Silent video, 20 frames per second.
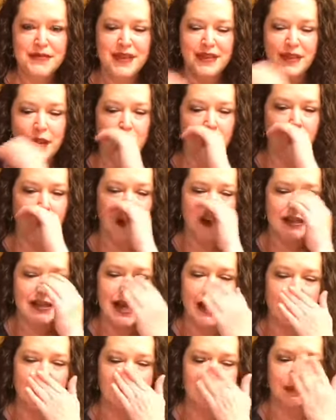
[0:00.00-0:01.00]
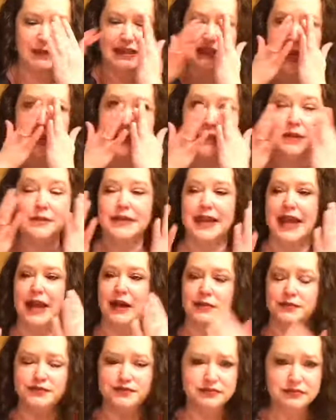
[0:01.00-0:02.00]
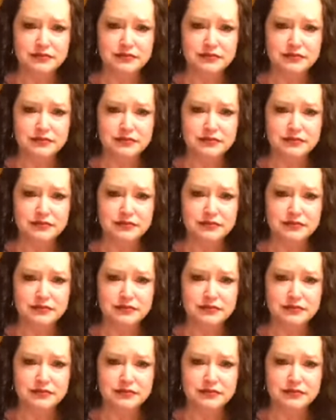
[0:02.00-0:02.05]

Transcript: The Lord tells him, He takes him down